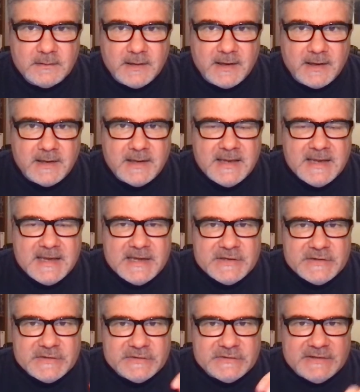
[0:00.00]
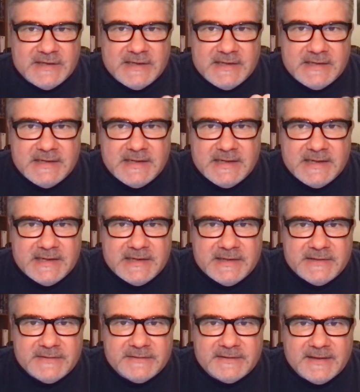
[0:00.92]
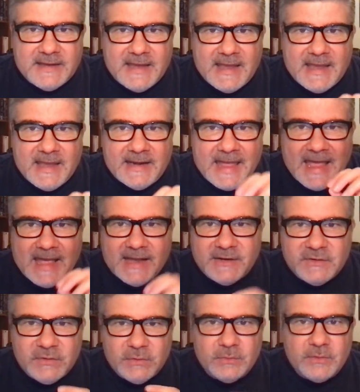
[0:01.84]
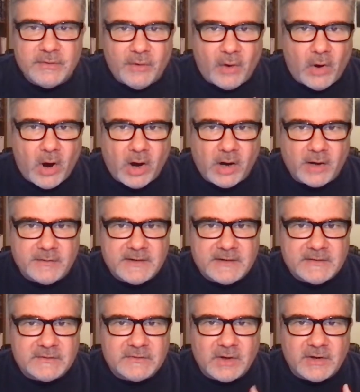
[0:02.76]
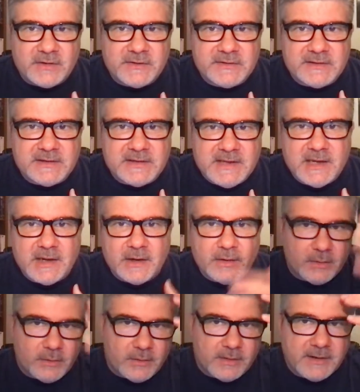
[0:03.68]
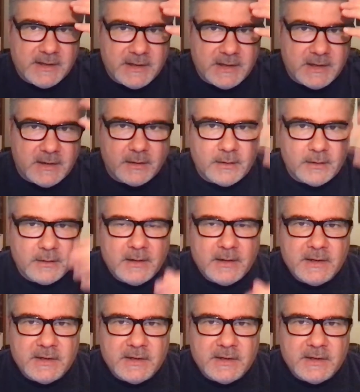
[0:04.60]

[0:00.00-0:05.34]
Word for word: Okay, sin is an attitude of the heart that starts in here or in here,